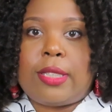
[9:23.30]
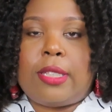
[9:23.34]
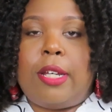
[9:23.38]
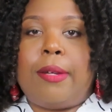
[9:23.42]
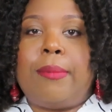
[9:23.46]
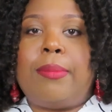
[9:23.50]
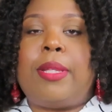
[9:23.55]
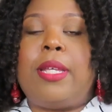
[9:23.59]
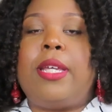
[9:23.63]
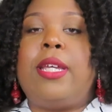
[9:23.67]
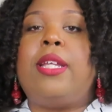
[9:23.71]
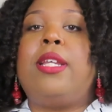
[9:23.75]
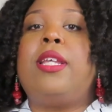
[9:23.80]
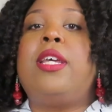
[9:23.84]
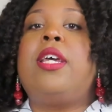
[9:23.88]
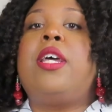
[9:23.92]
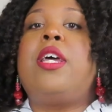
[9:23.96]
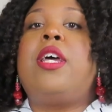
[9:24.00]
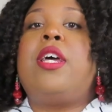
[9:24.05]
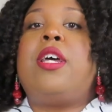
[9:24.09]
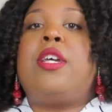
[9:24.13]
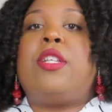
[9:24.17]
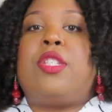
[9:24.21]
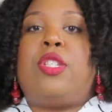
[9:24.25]
or something
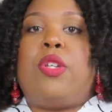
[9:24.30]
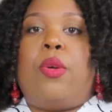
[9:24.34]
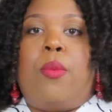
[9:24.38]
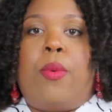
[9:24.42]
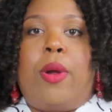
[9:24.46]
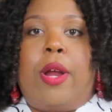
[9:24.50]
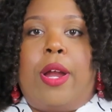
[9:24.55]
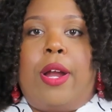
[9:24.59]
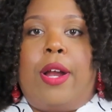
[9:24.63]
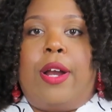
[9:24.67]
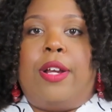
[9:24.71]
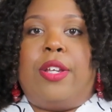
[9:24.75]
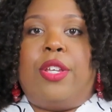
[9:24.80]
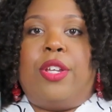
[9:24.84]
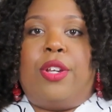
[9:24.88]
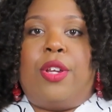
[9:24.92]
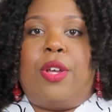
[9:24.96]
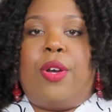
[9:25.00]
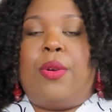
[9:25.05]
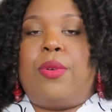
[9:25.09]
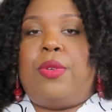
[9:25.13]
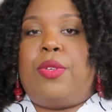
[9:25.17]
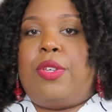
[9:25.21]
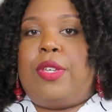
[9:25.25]
to where, you
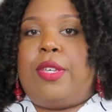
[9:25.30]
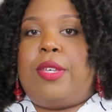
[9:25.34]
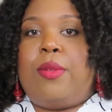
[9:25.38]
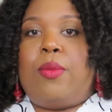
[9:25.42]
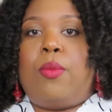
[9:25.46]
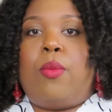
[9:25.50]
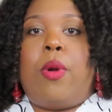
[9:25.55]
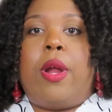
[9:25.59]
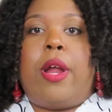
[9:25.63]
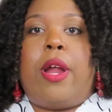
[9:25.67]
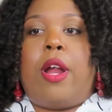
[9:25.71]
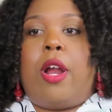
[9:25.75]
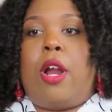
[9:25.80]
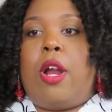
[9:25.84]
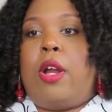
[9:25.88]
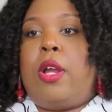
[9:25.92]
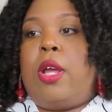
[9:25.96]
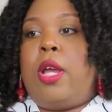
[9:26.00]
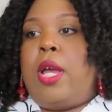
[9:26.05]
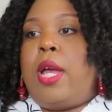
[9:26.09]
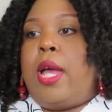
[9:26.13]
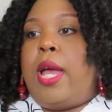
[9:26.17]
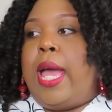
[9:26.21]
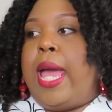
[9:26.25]
know, you can
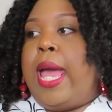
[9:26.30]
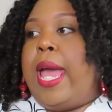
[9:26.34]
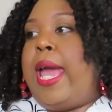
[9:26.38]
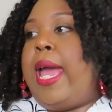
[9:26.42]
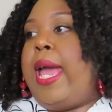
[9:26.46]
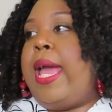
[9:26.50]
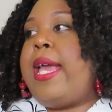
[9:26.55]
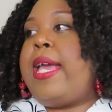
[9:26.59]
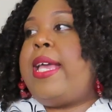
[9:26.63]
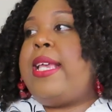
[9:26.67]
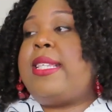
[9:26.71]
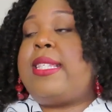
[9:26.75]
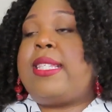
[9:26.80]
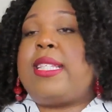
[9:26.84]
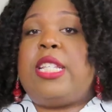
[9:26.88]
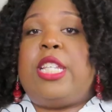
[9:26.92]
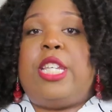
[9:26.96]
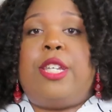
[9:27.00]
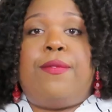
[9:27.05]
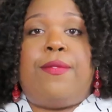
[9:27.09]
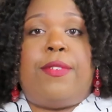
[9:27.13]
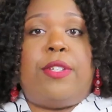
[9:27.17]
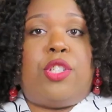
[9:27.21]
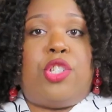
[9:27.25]
wear a
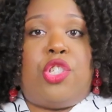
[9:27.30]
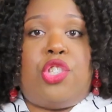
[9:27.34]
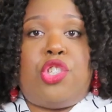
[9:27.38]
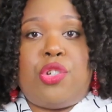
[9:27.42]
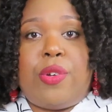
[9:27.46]
sleeveless